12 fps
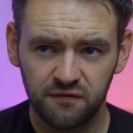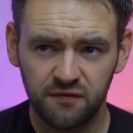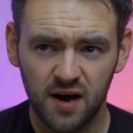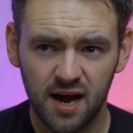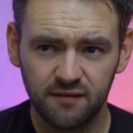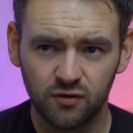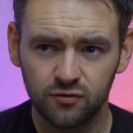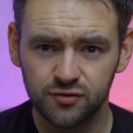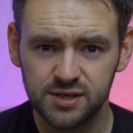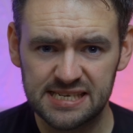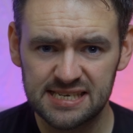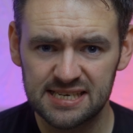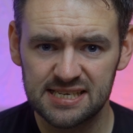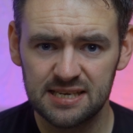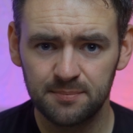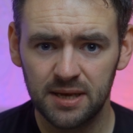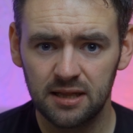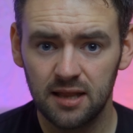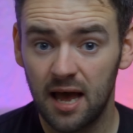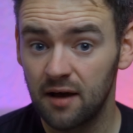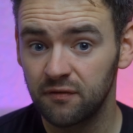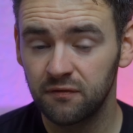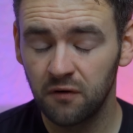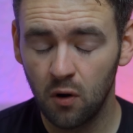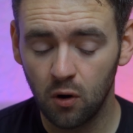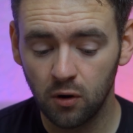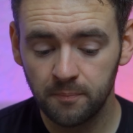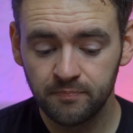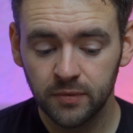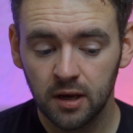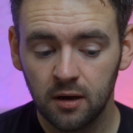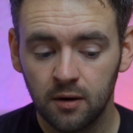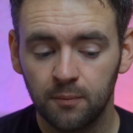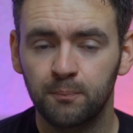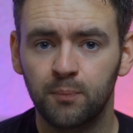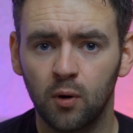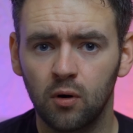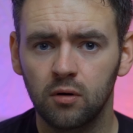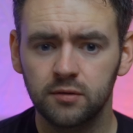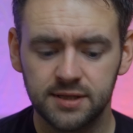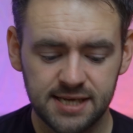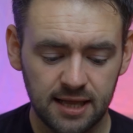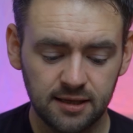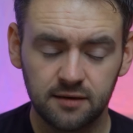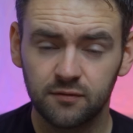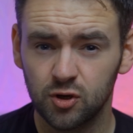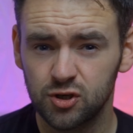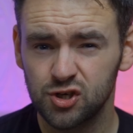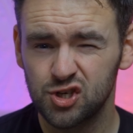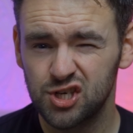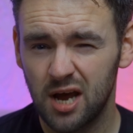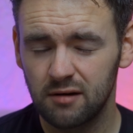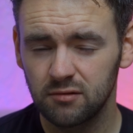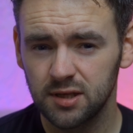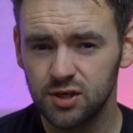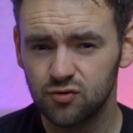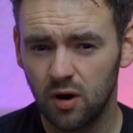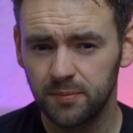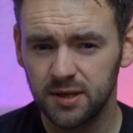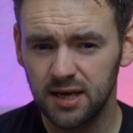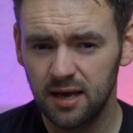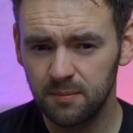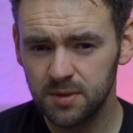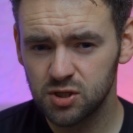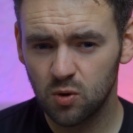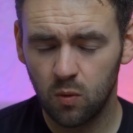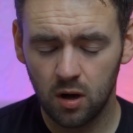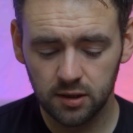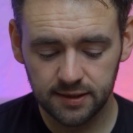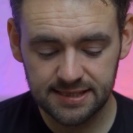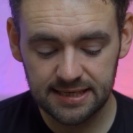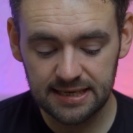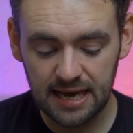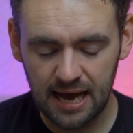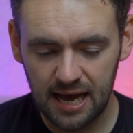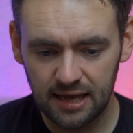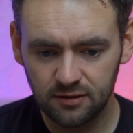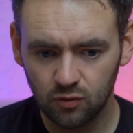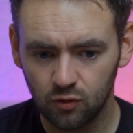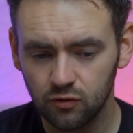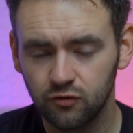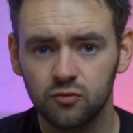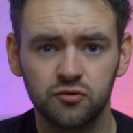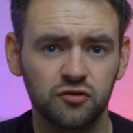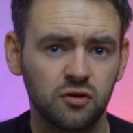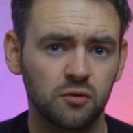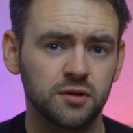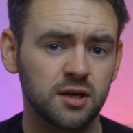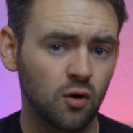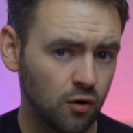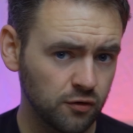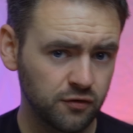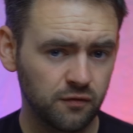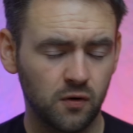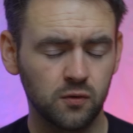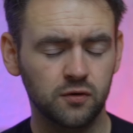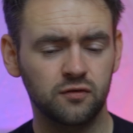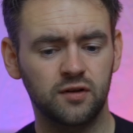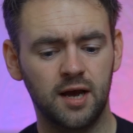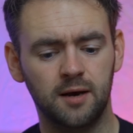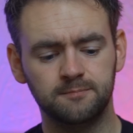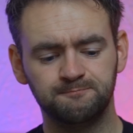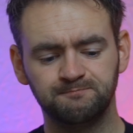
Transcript: 560 mil f4, but teleconverters generally drop the image quality and also slow the autofocus down.